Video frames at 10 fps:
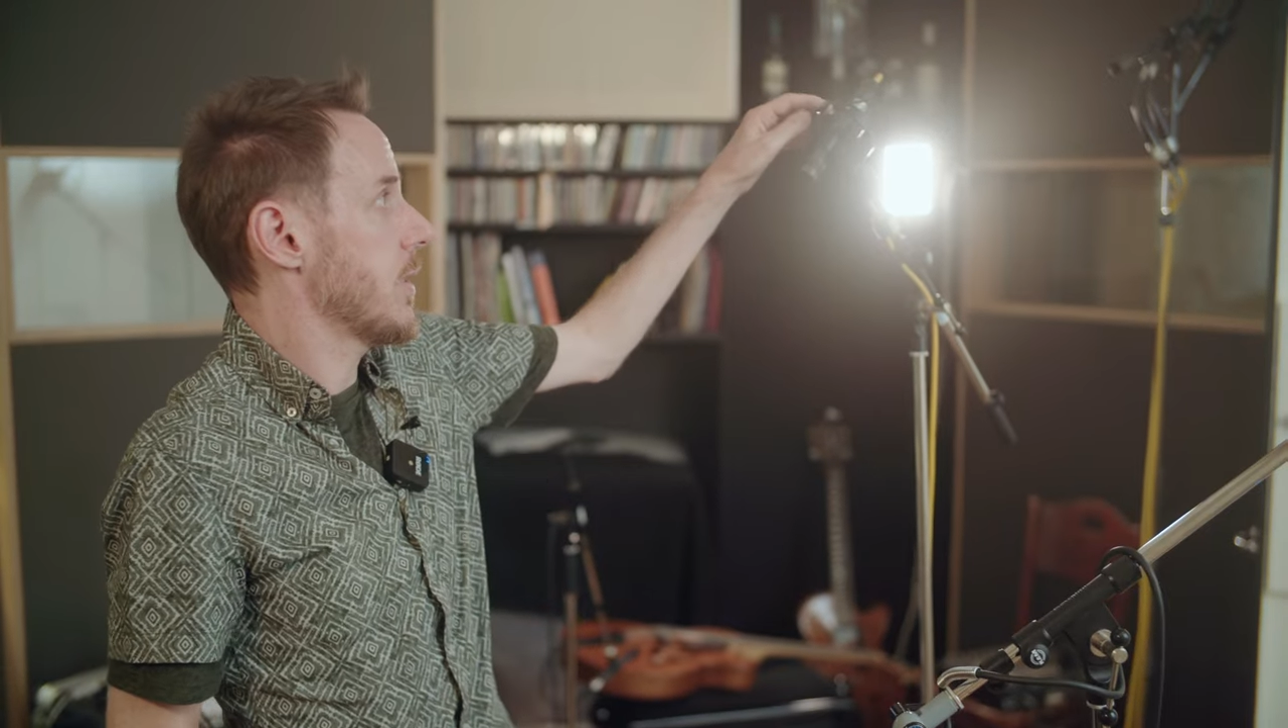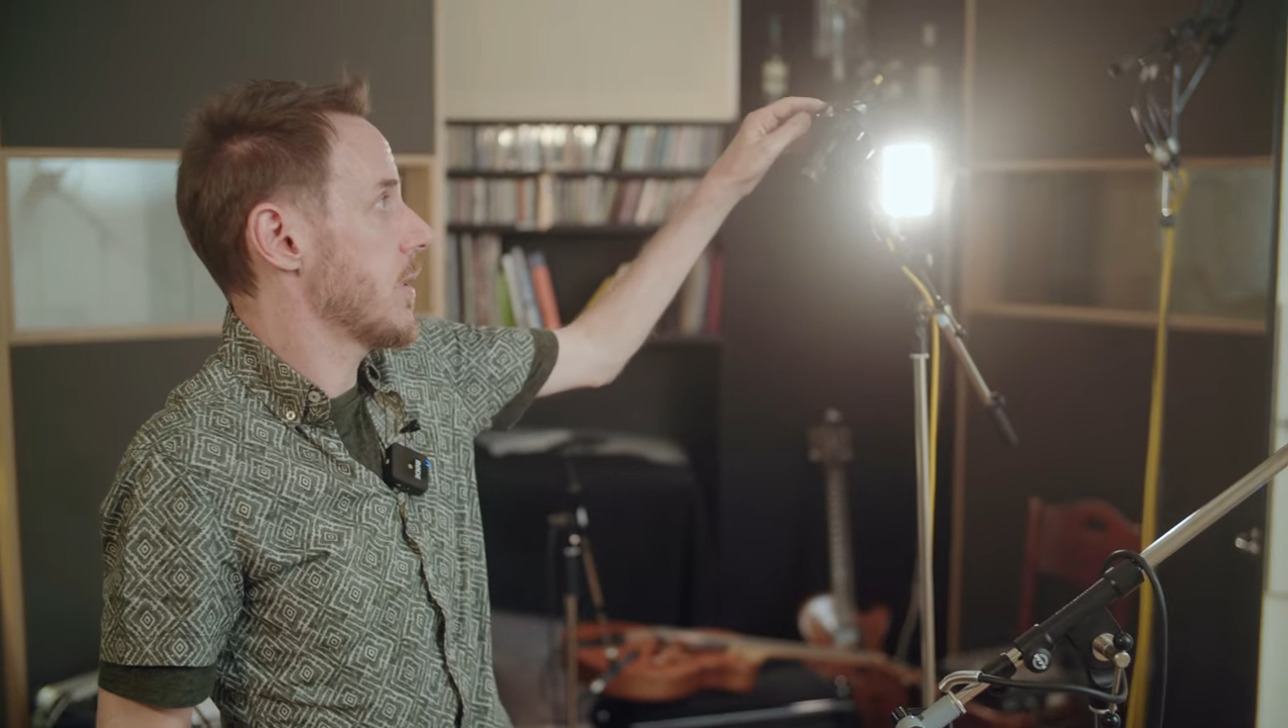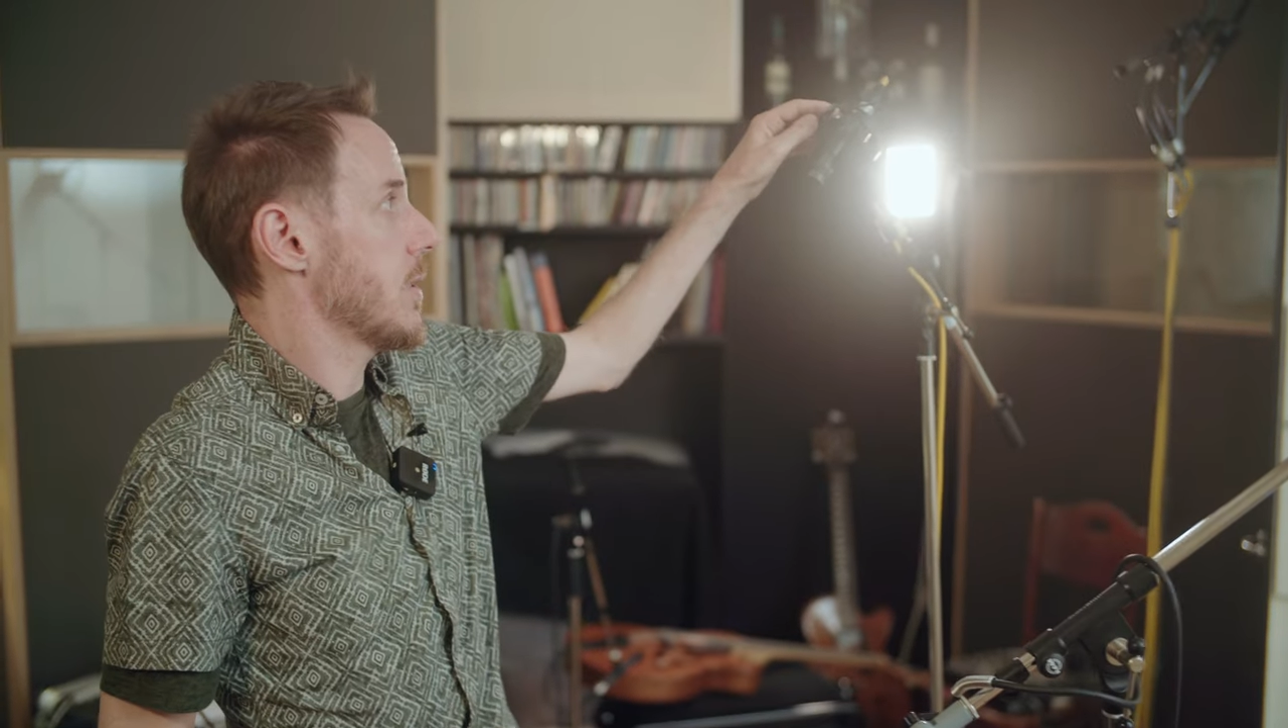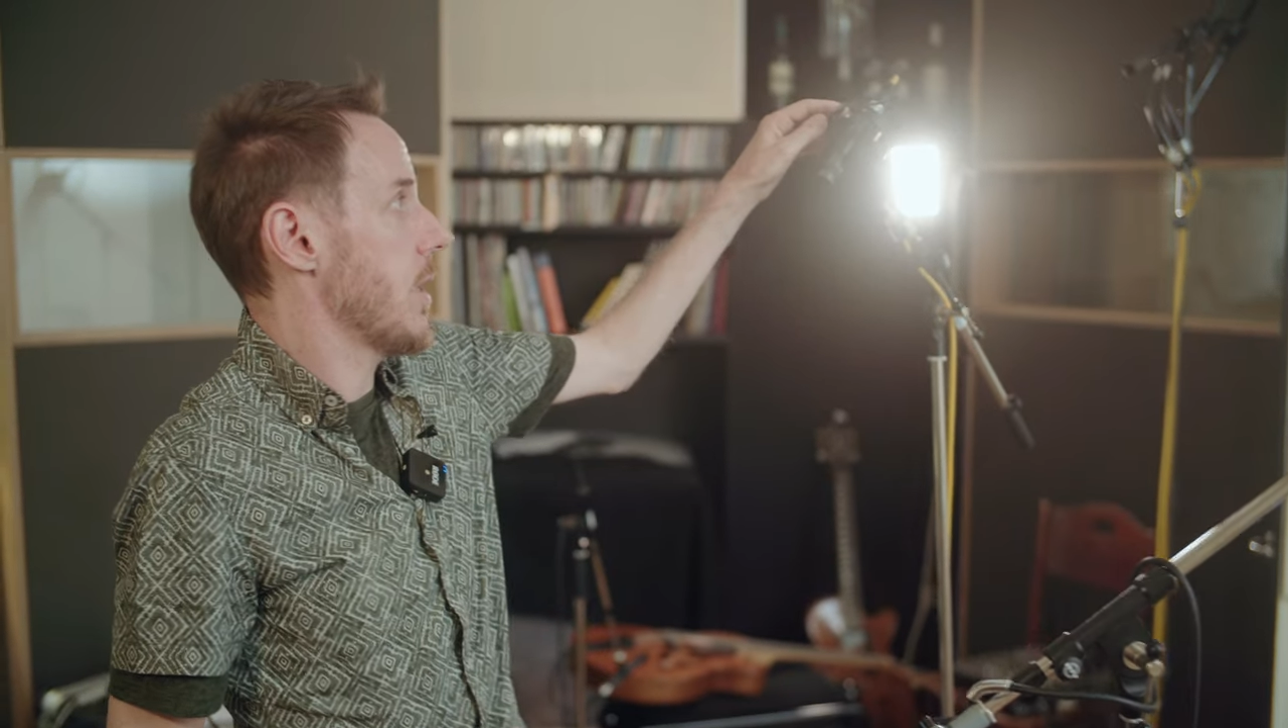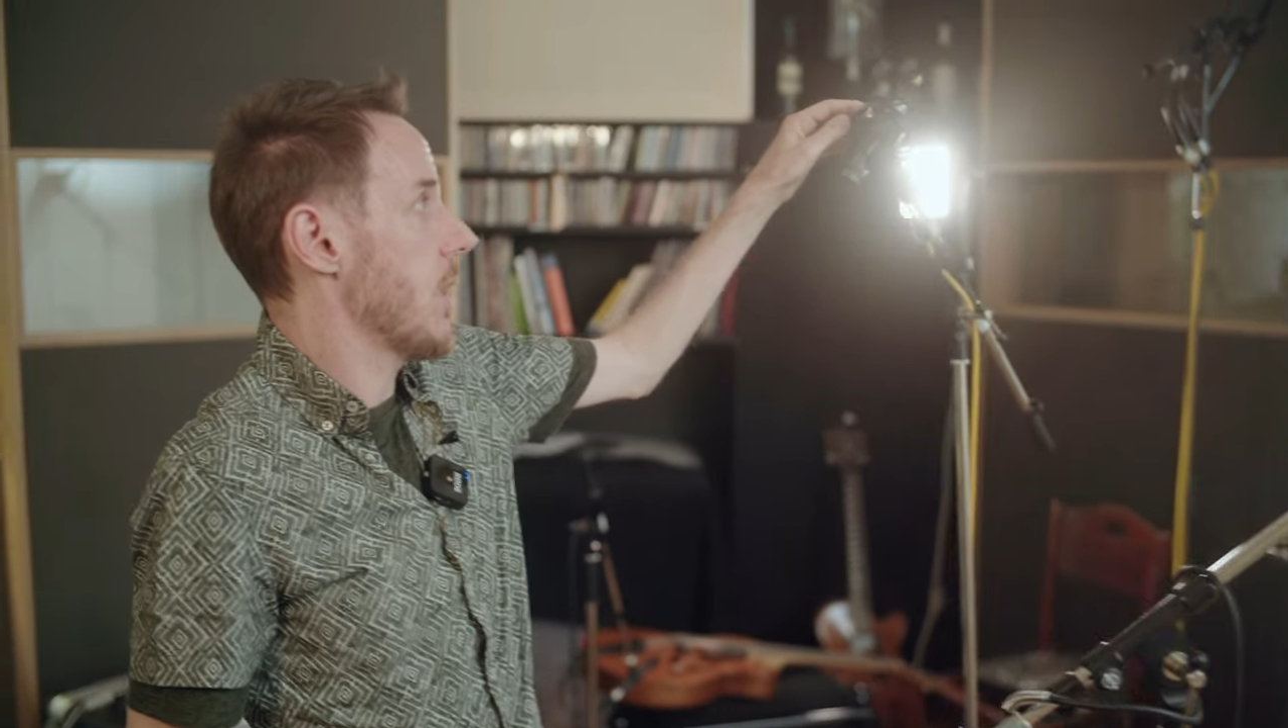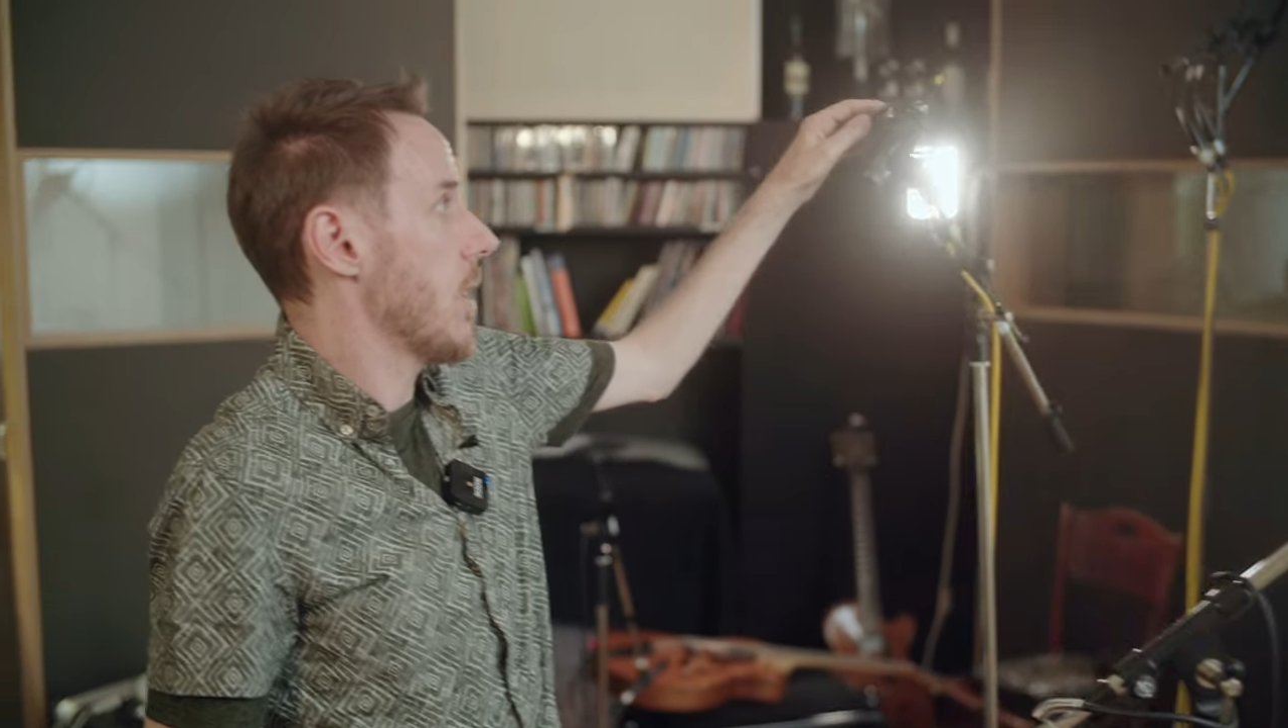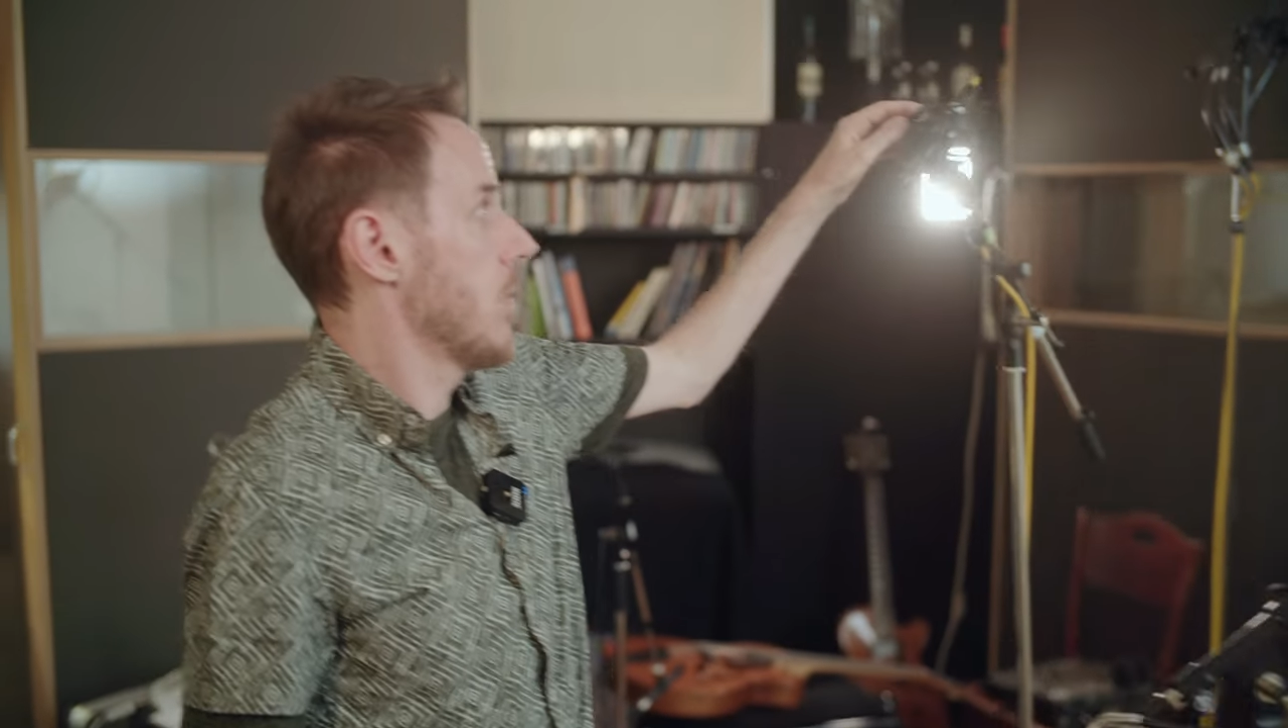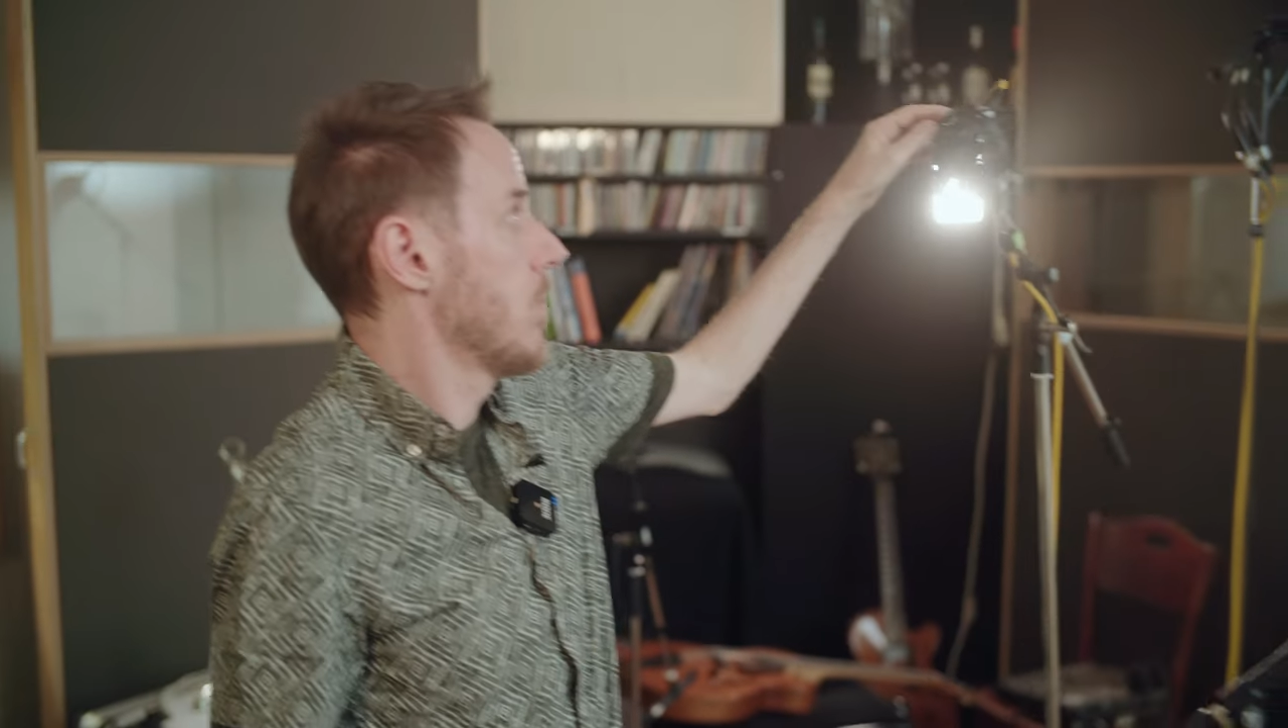this uh,